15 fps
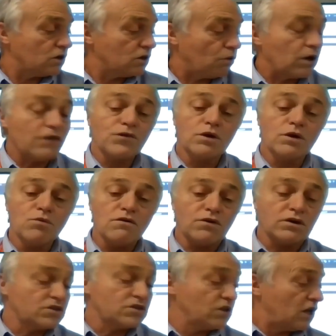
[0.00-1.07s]
So if we can move
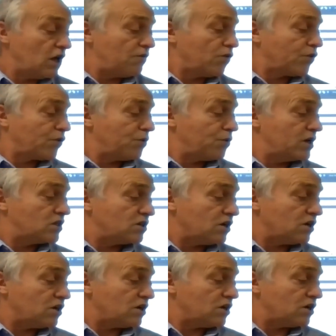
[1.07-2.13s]
on to the level 3
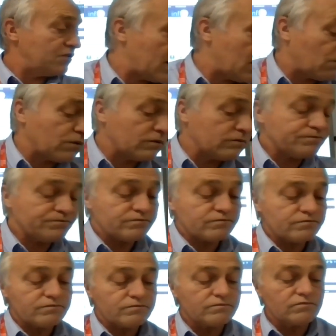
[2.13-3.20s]
side of it
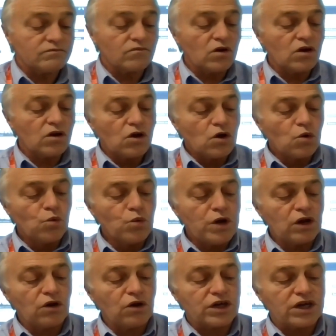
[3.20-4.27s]
now,
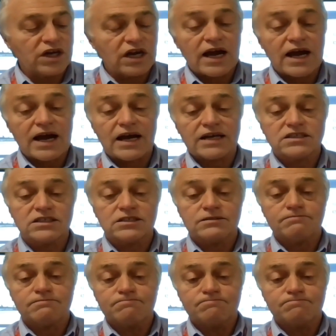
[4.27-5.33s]
we're
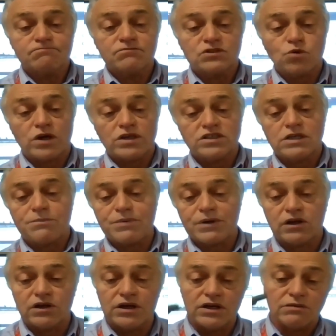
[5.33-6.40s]
looking at,
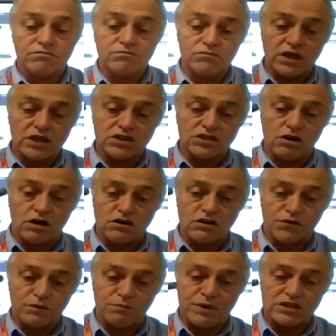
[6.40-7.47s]
quite
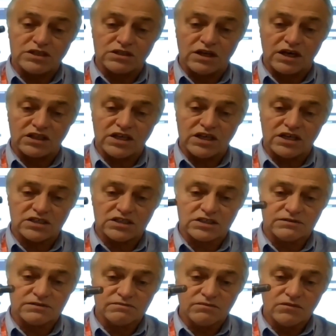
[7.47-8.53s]
typically, they start off with
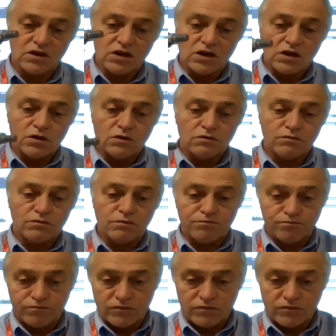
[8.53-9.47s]
pieces like this,